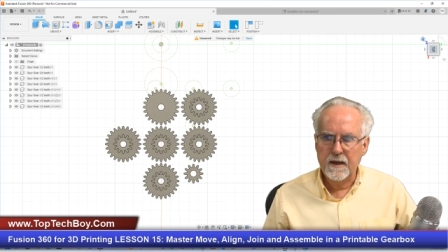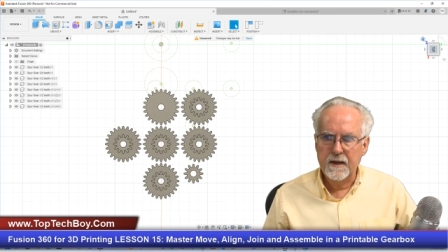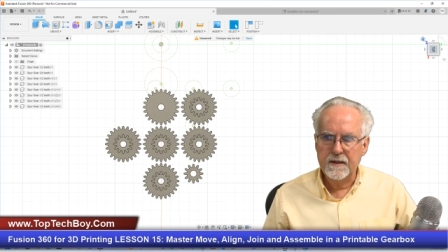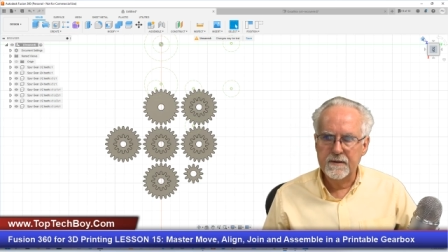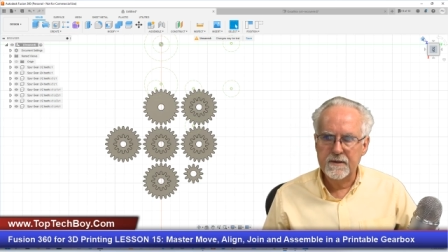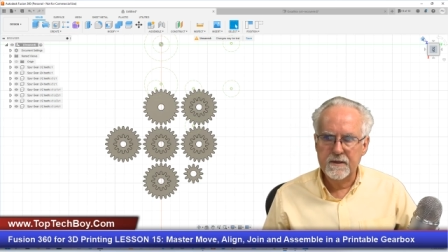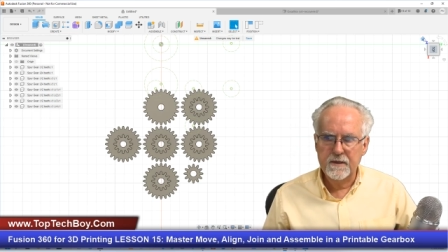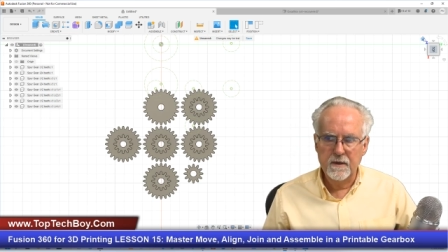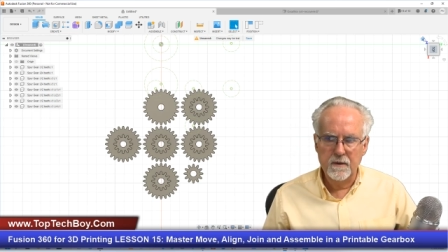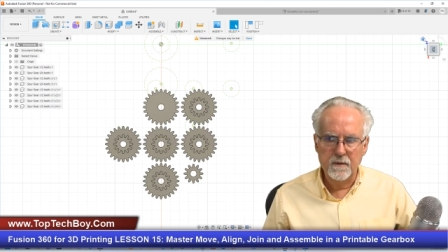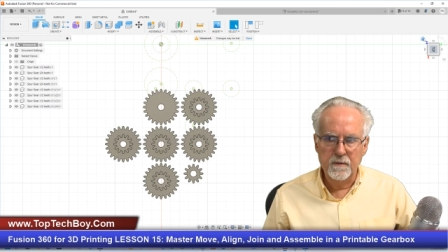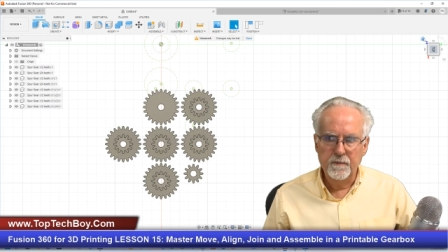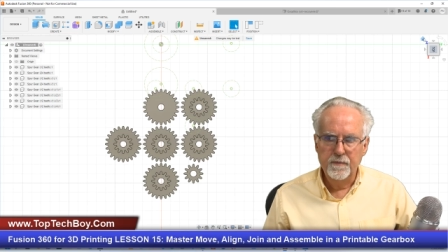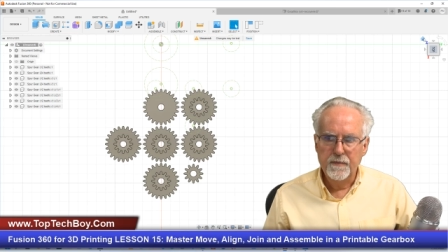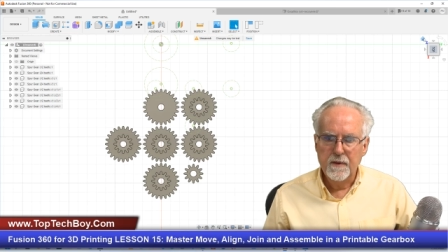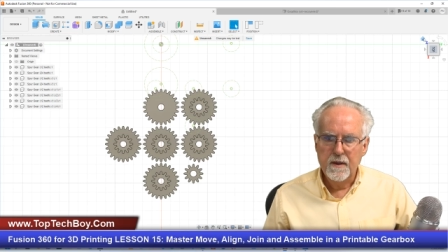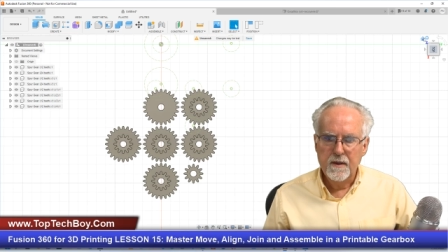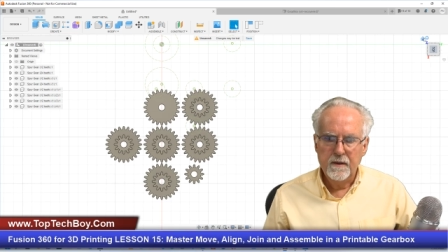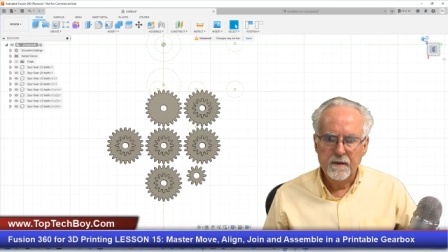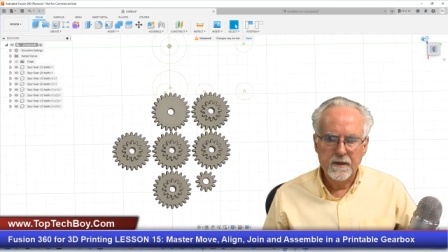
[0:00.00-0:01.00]
And so
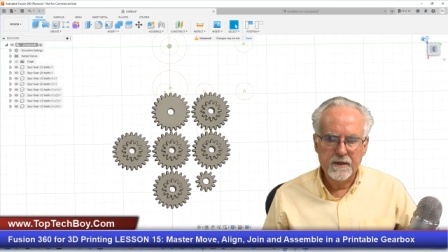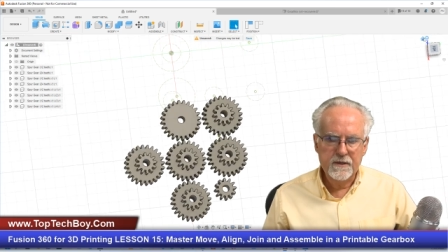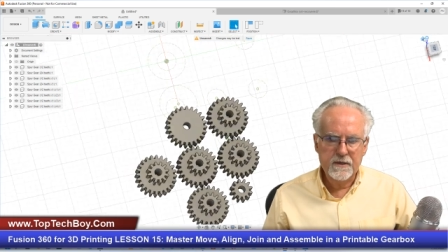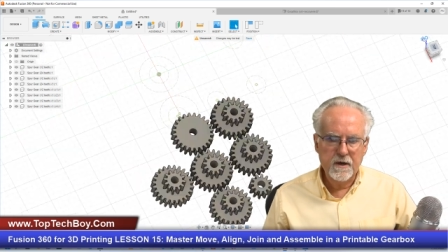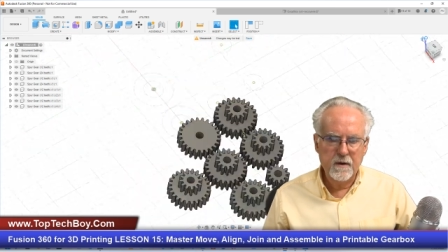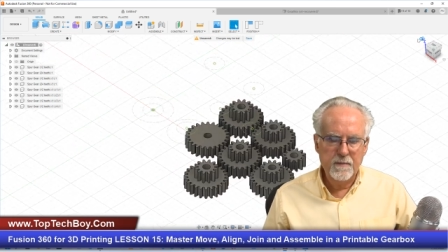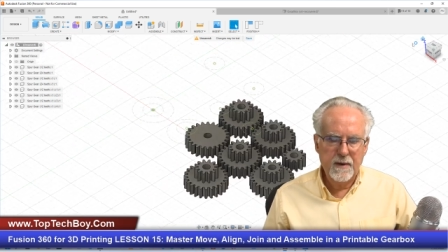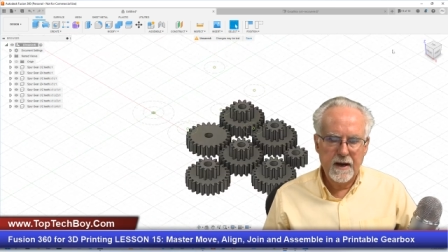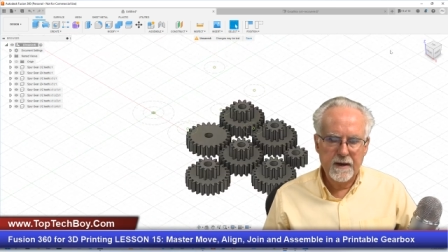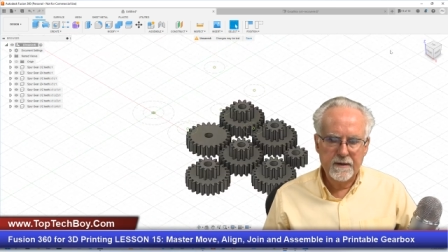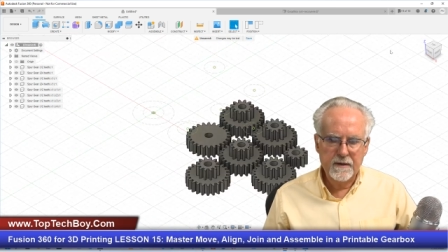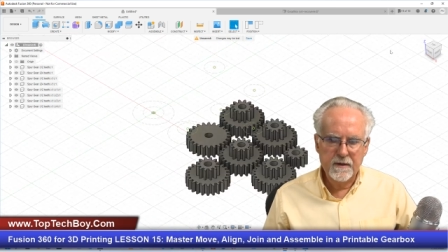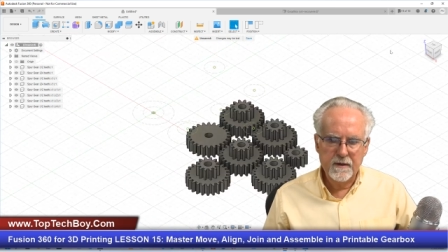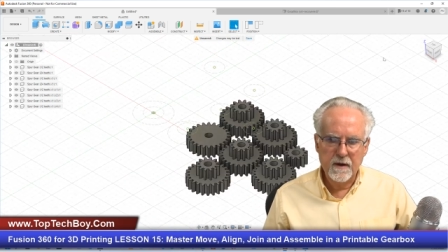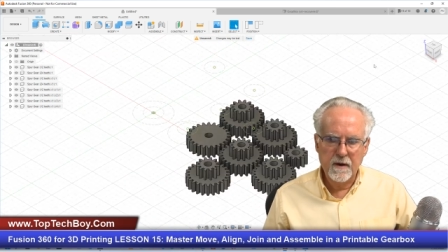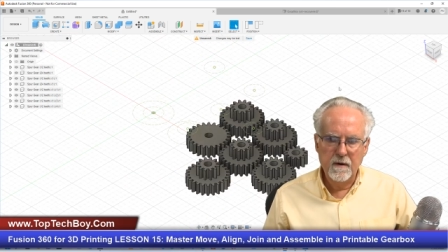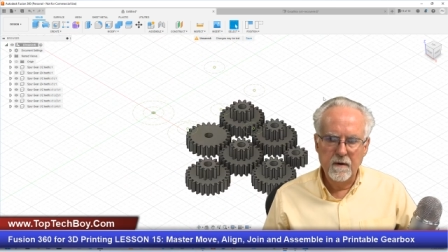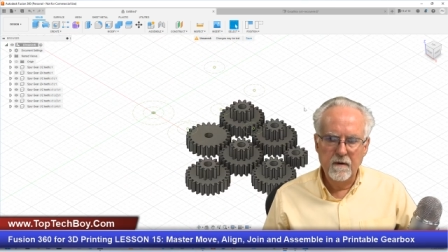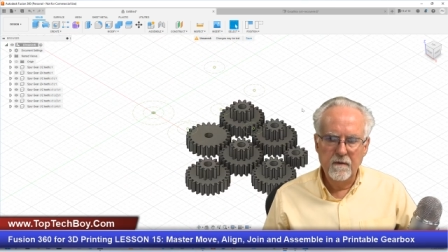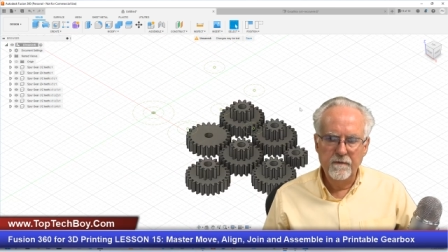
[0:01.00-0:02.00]
let's go back to the
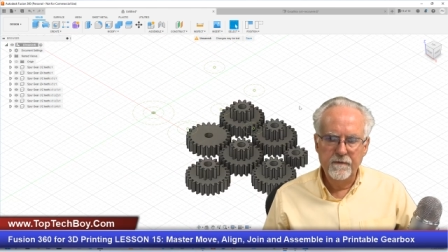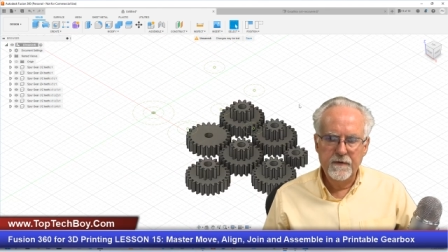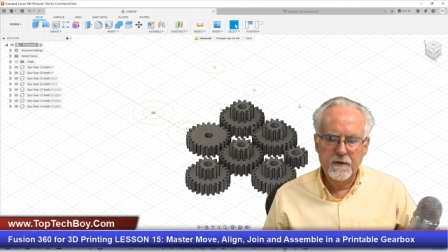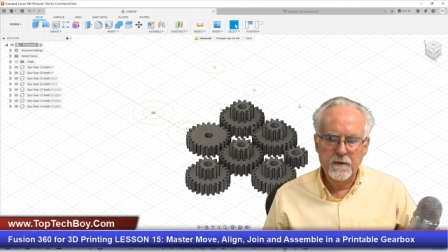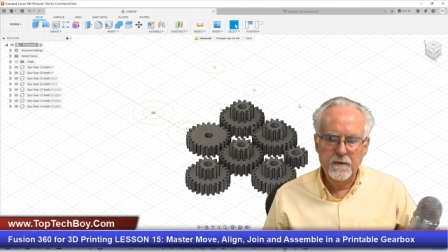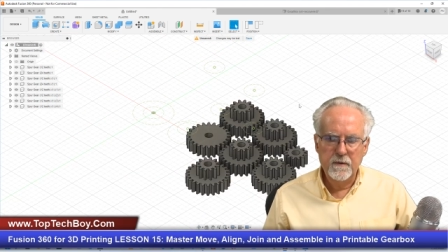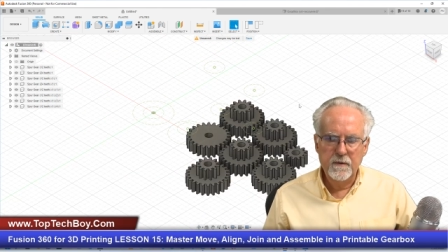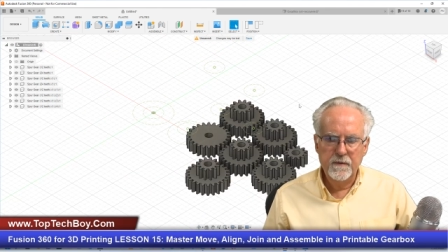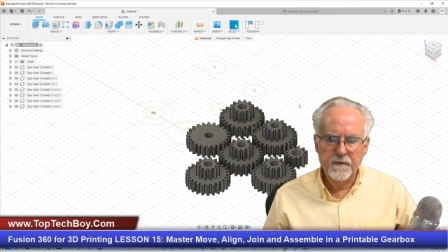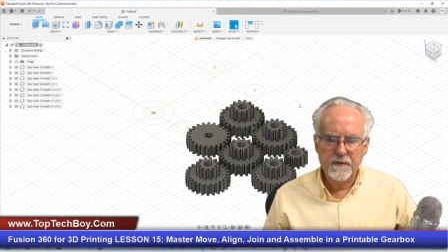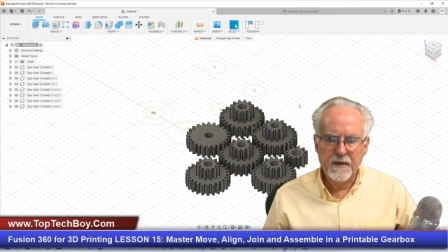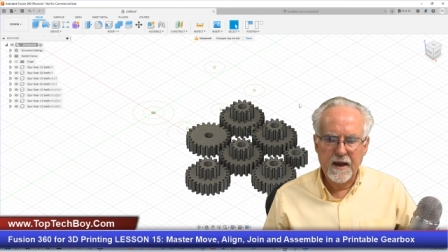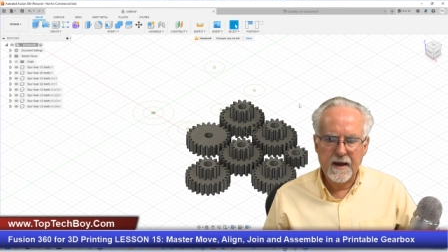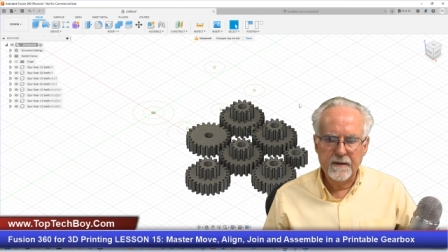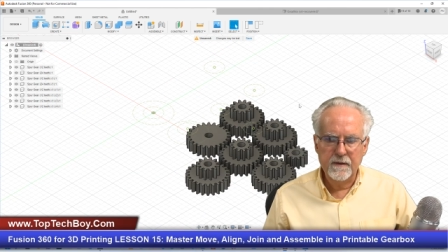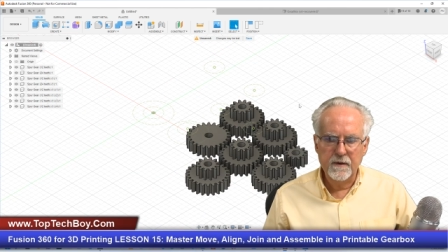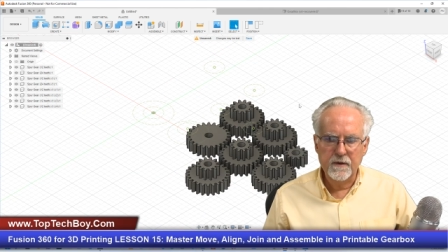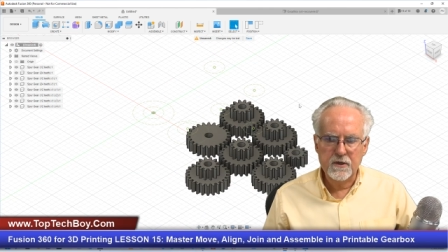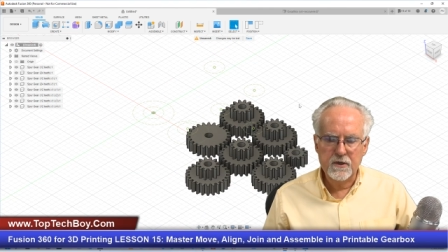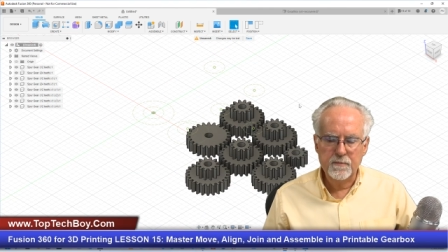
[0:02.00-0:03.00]
home view. That
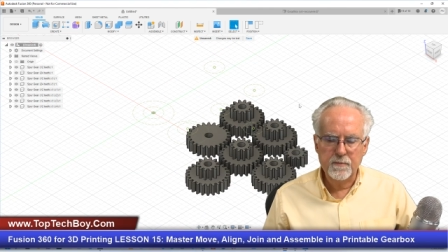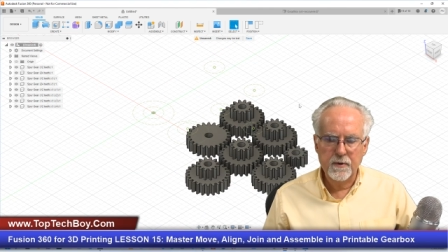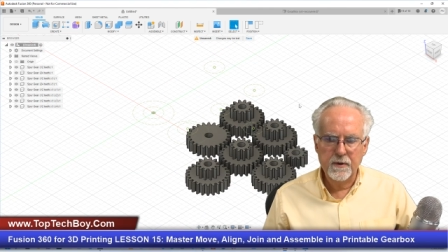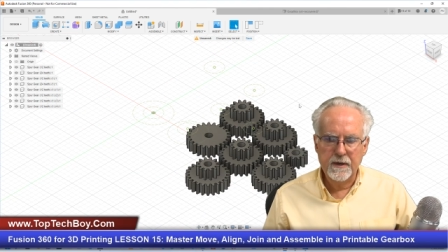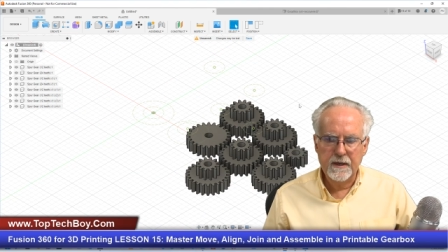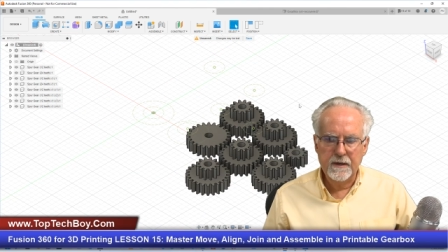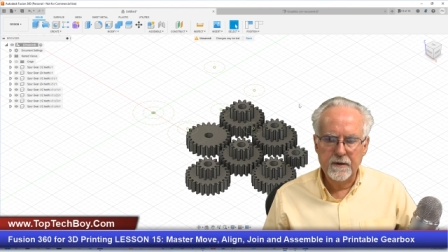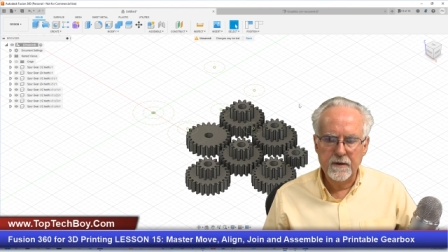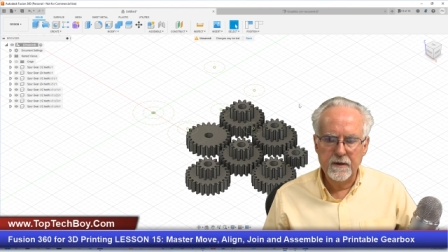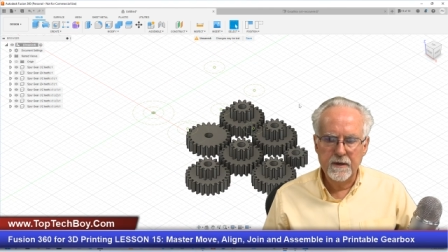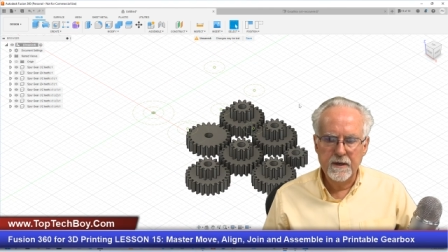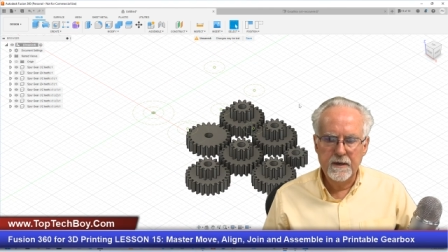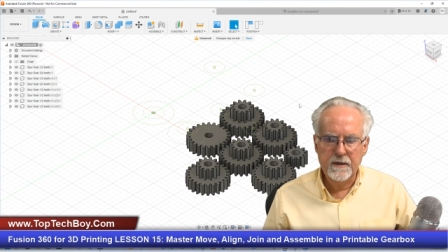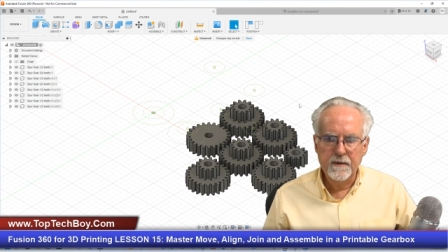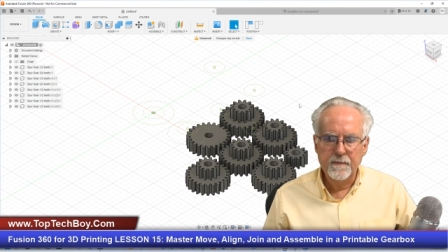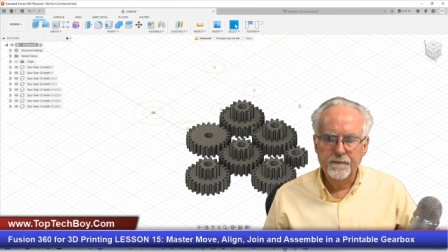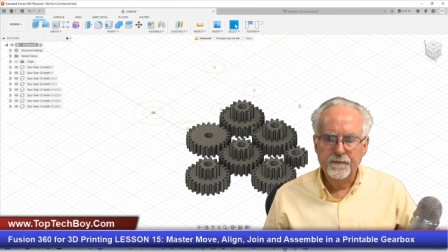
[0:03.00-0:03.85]
looks pretty good.